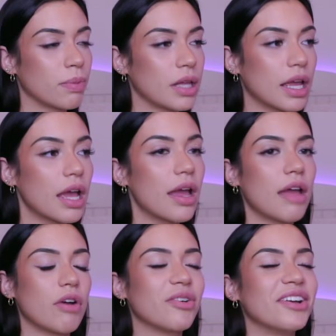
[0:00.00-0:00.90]
But like,
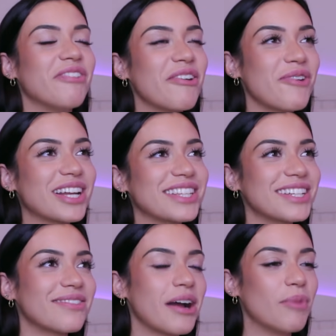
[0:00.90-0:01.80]
if I walked
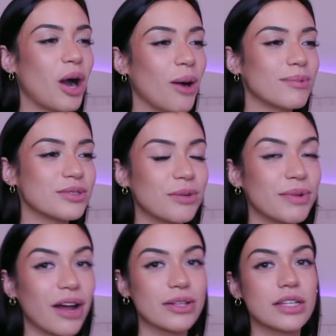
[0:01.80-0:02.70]
into my mom's room
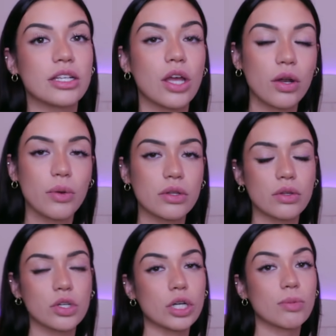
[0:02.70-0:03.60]
and I was like, yo, do you know what
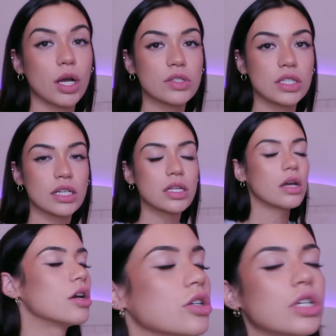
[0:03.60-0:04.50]
the term ghosting is?
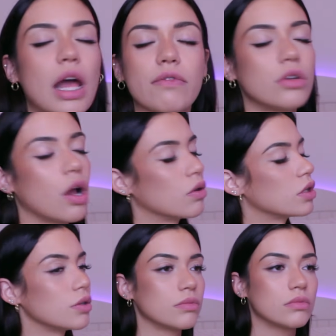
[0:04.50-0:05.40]
She'd have no
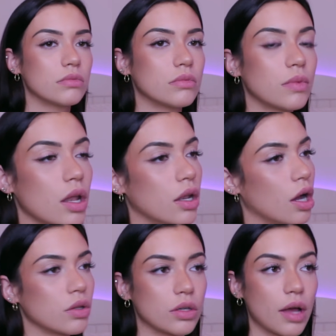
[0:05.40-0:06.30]
clue. No
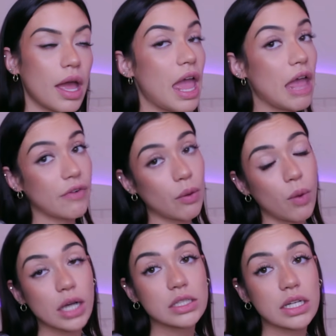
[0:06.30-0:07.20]
clue. If I
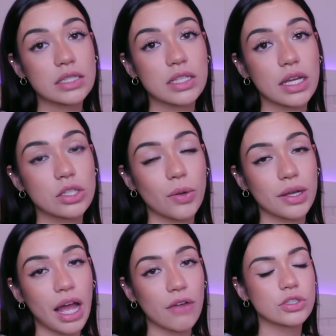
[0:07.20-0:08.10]
walked in and I said, do you know what
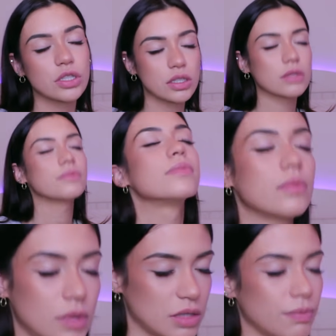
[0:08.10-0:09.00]
catfishing is?
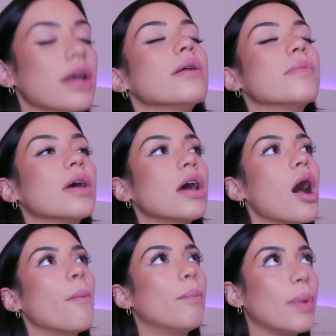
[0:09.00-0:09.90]
Yes, ma'am.
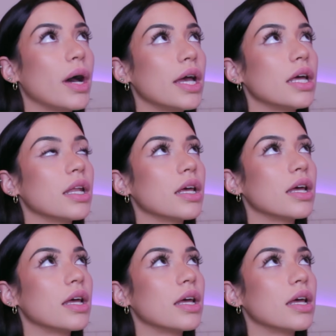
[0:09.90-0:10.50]
But